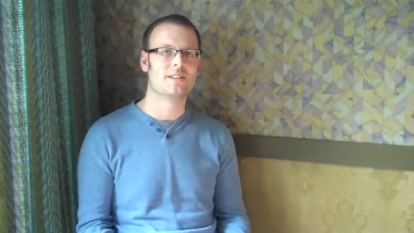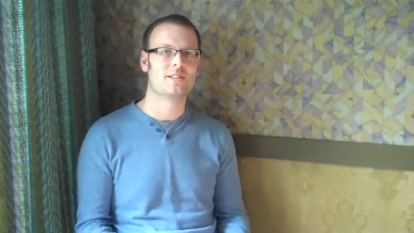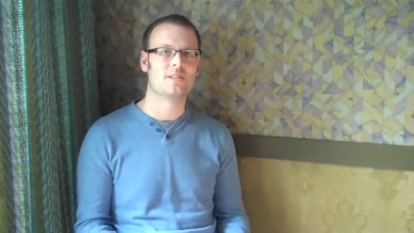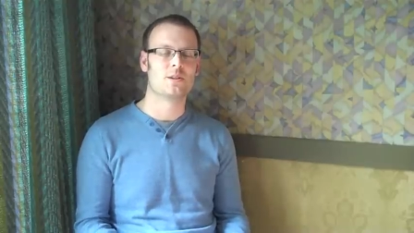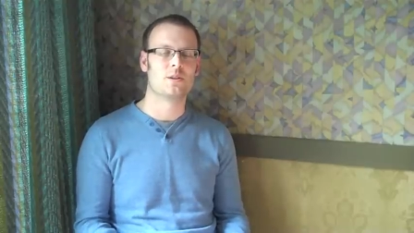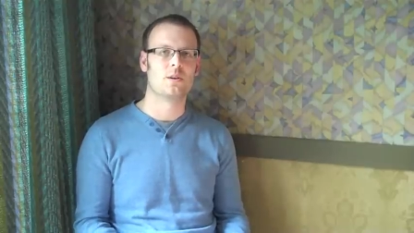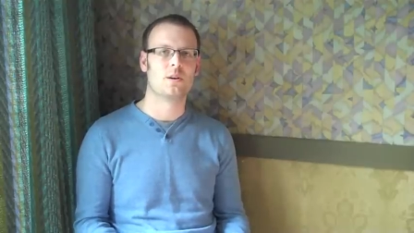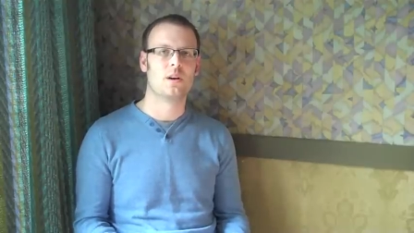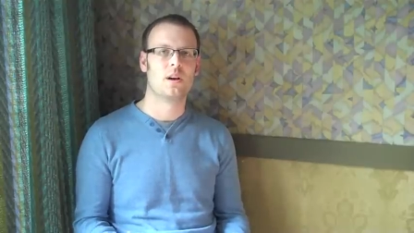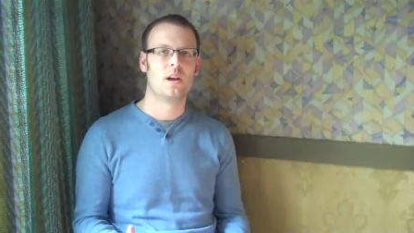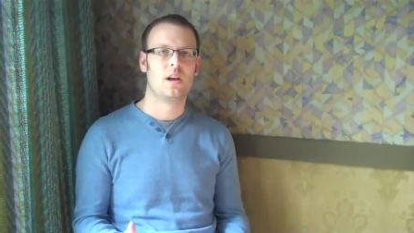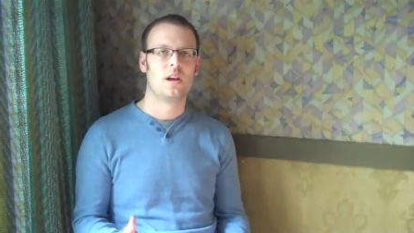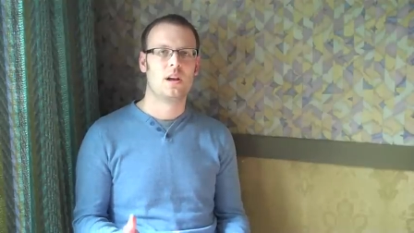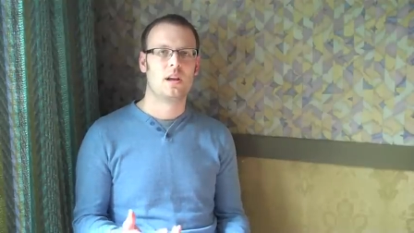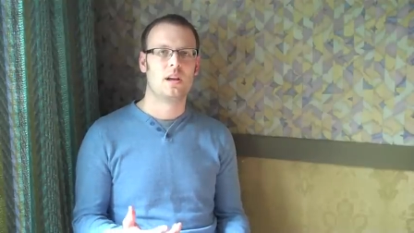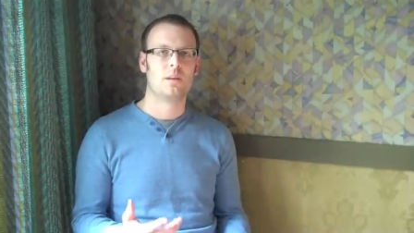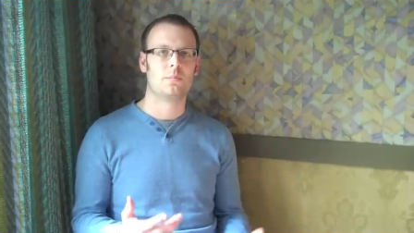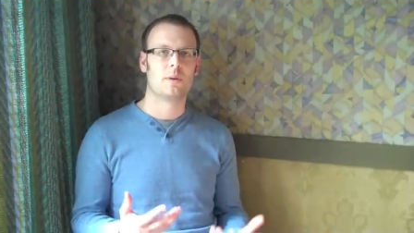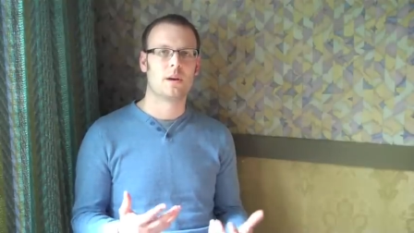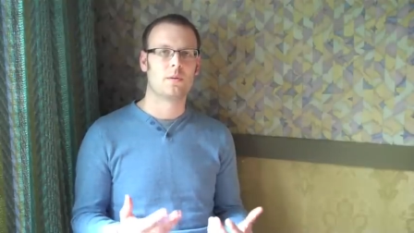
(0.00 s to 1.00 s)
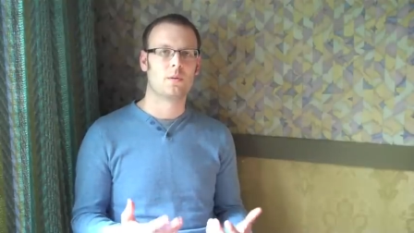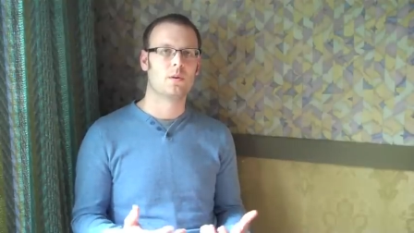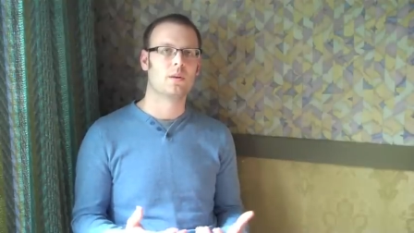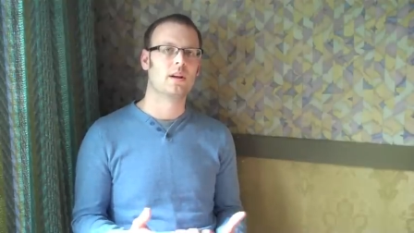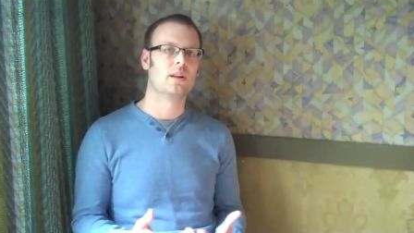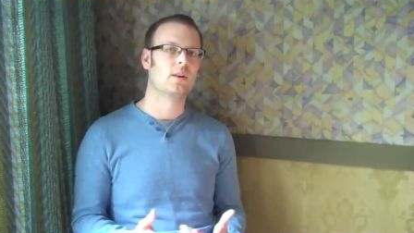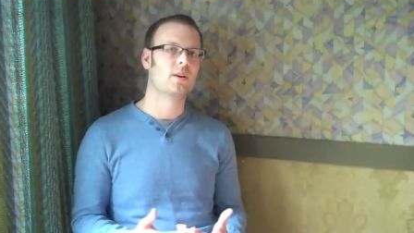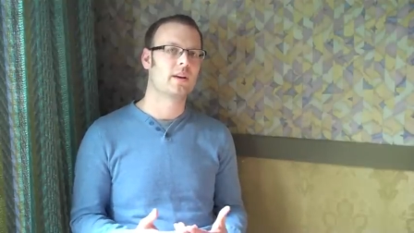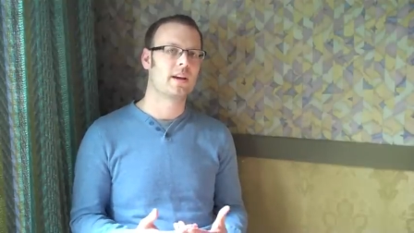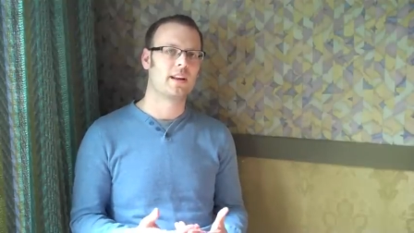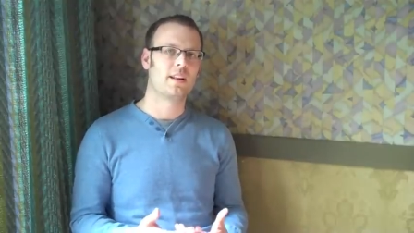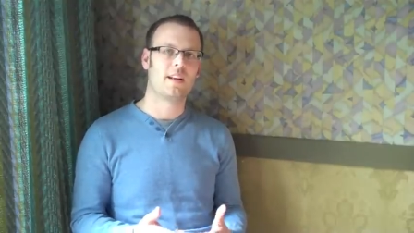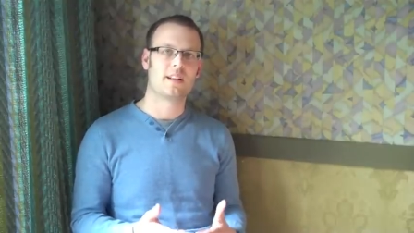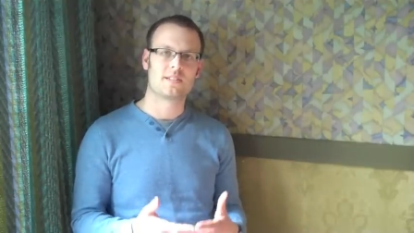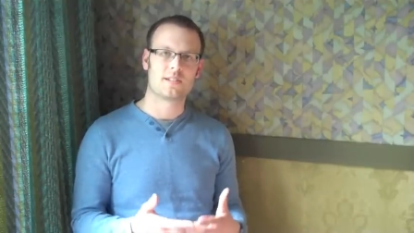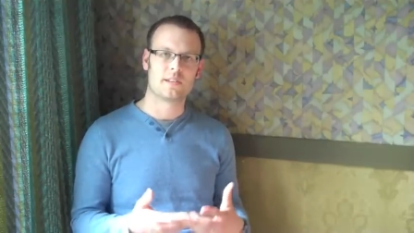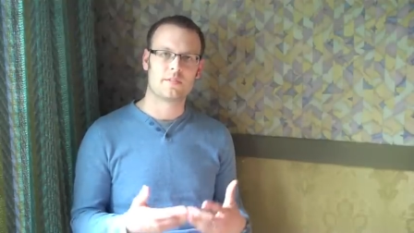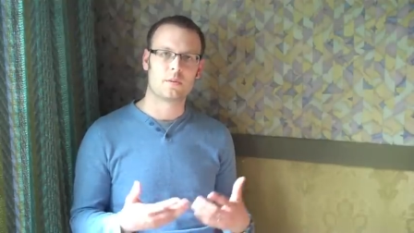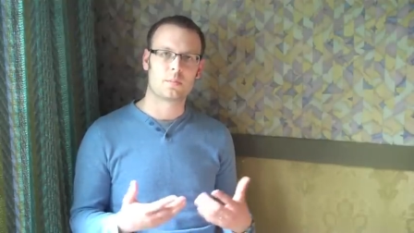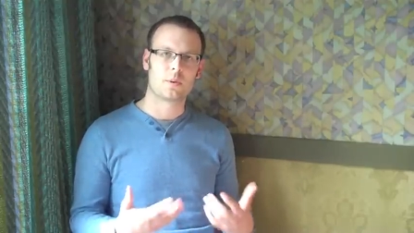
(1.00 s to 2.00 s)
So in my role, I look at lots
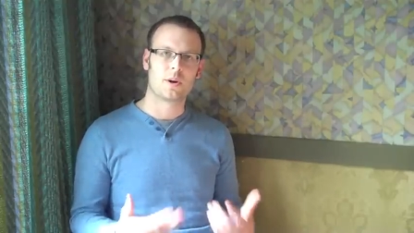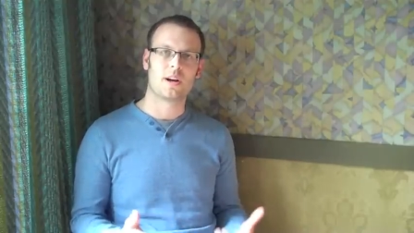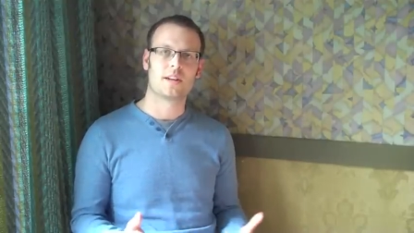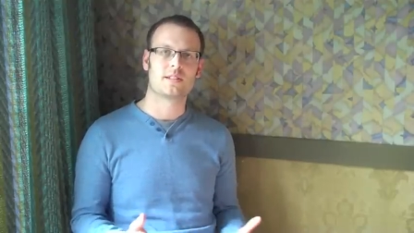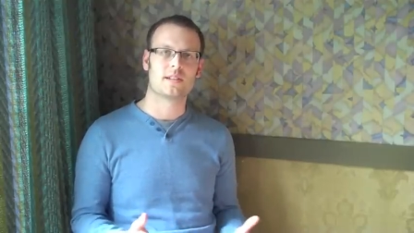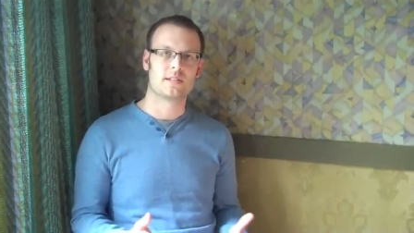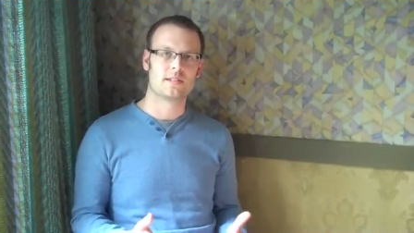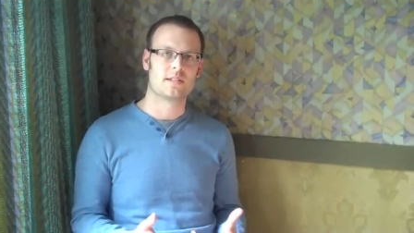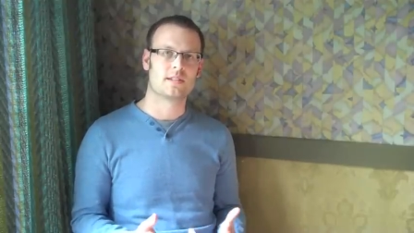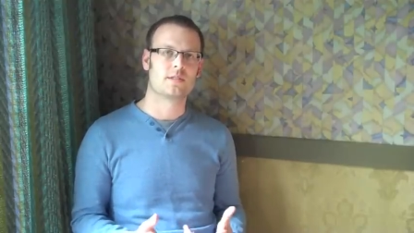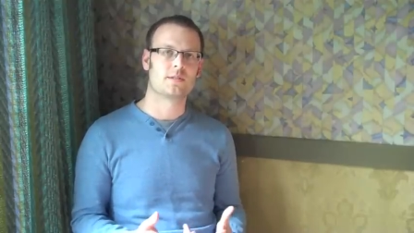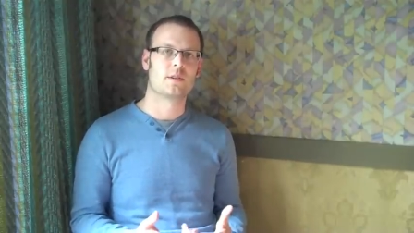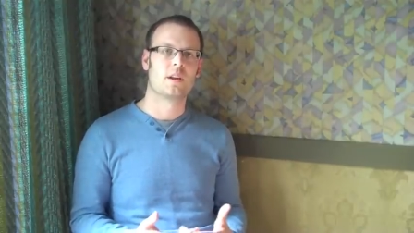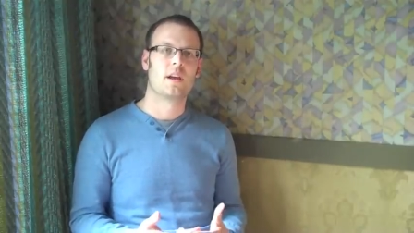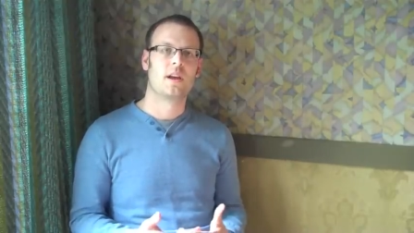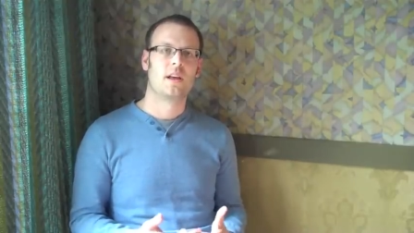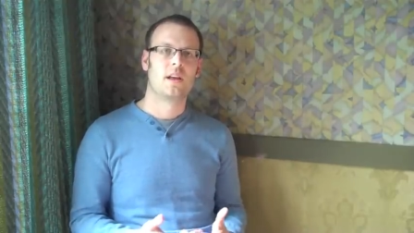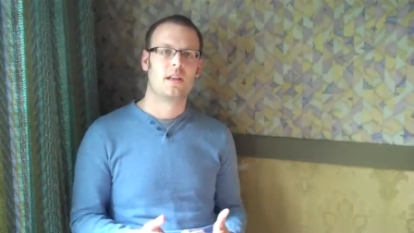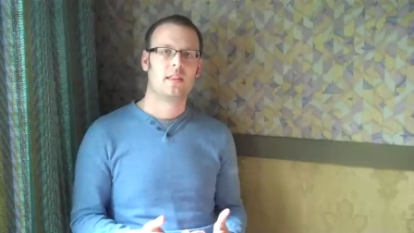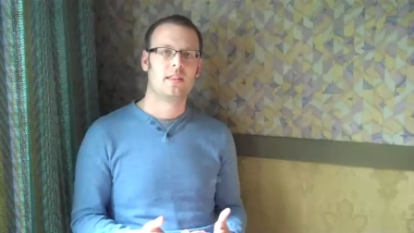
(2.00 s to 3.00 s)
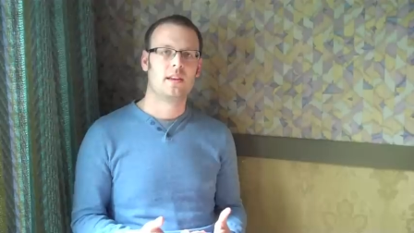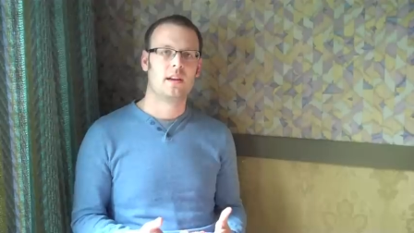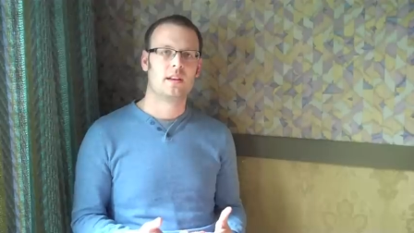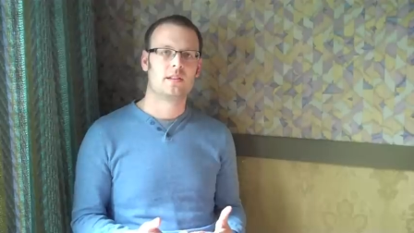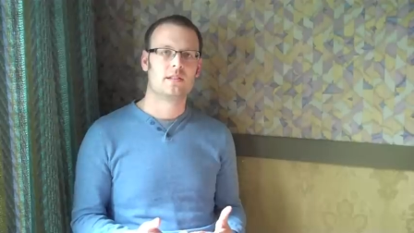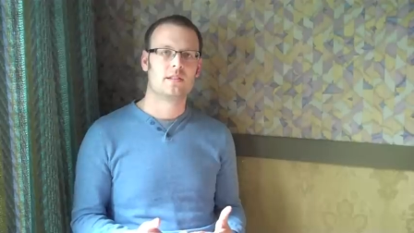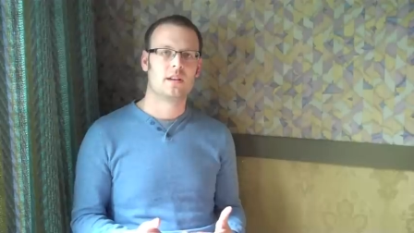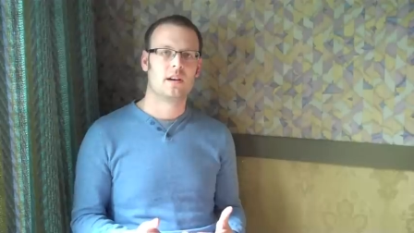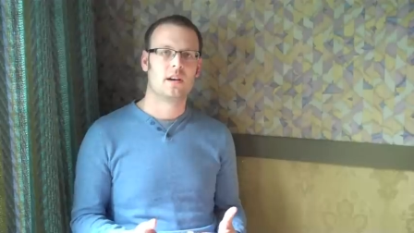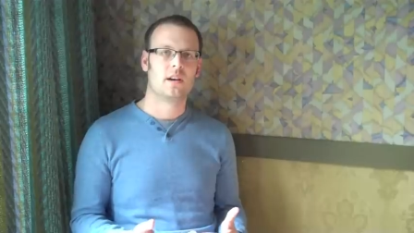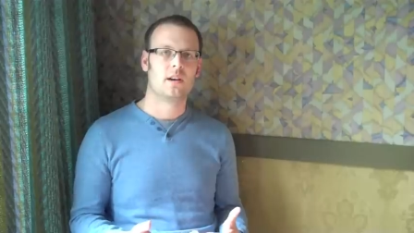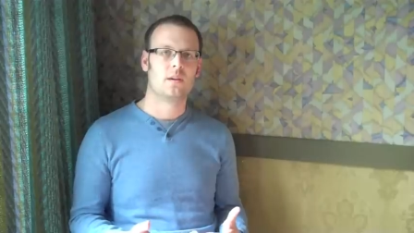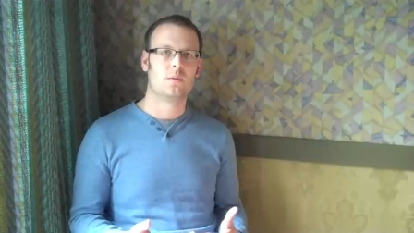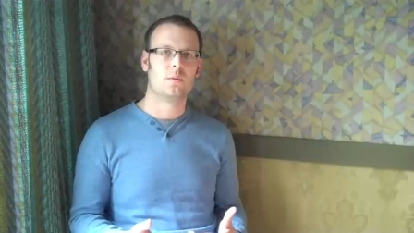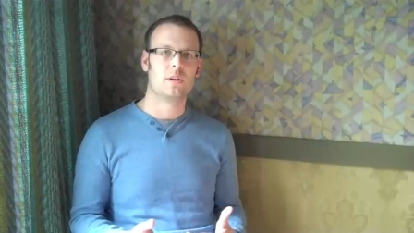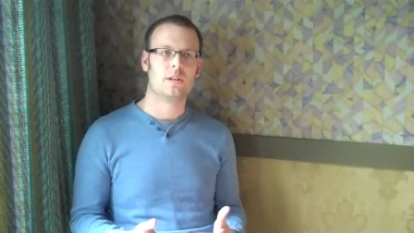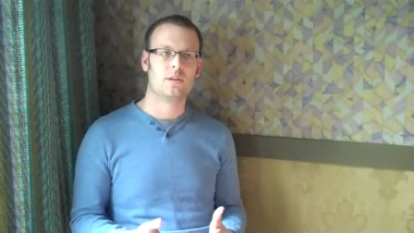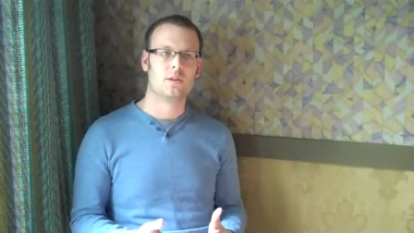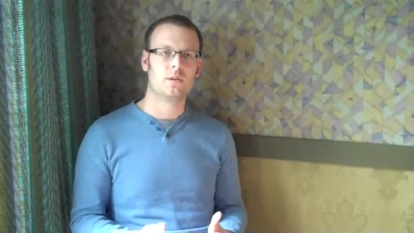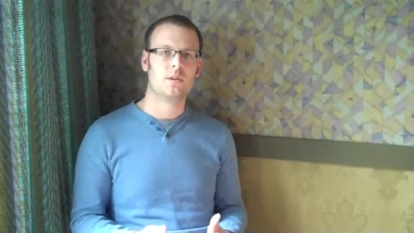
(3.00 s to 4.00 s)
of different processes that uh, we
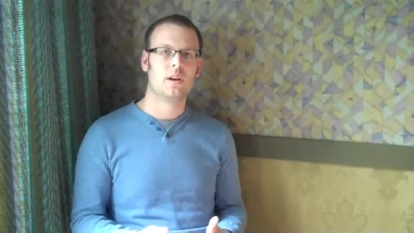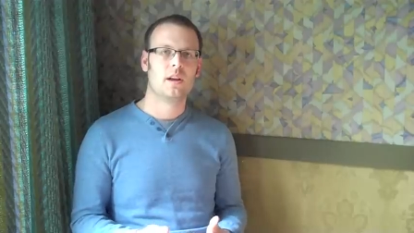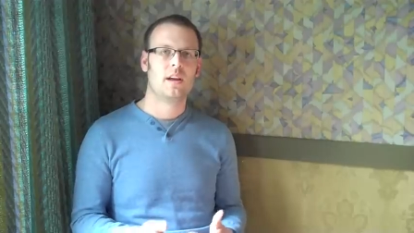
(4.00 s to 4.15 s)
do